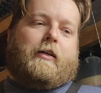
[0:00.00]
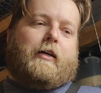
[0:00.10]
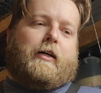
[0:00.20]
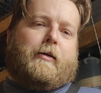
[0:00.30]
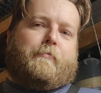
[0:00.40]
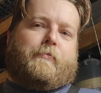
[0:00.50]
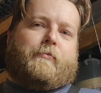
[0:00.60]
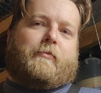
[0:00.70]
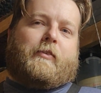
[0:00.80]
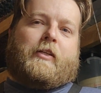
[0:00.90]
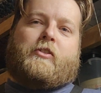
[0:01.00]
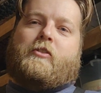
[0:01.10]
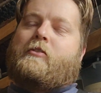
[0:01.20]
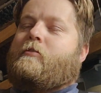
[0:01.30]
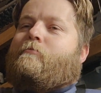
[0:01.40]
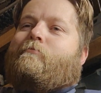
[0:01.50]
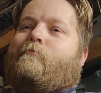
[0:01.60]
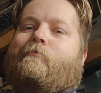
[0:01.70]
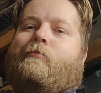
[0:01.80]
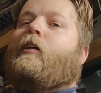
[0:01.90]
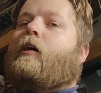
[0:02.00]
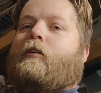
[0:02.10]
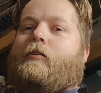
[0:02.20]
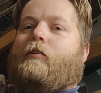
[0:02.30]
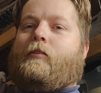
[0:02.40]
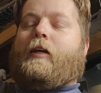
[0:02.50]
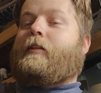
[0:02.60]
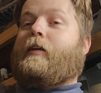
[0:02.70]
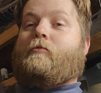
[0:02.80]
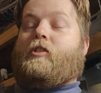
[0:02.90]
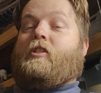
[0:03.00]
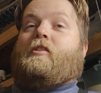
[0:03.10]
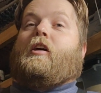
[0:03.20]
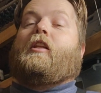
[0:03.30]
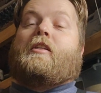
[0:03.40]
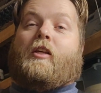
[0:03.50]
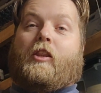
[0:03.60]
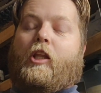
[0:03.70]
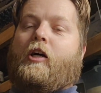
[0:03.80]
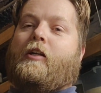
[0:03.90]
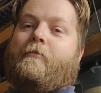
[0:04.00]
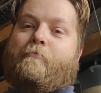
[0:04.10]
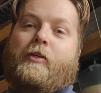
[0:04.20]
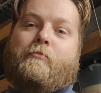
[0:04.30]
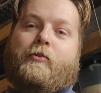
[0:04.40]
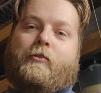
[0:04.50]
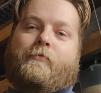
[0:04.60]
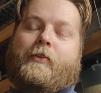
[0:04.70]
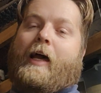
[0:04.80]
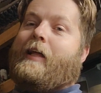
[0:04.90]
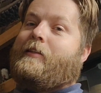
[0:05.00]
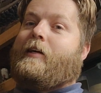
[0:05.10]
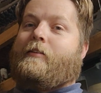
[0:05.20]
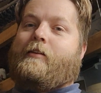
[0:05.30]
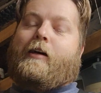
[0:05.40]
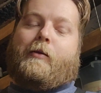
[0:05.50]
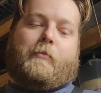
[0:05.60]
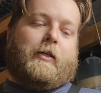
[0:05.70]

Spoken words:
That's just not heard. Like that's a lot of people at that time.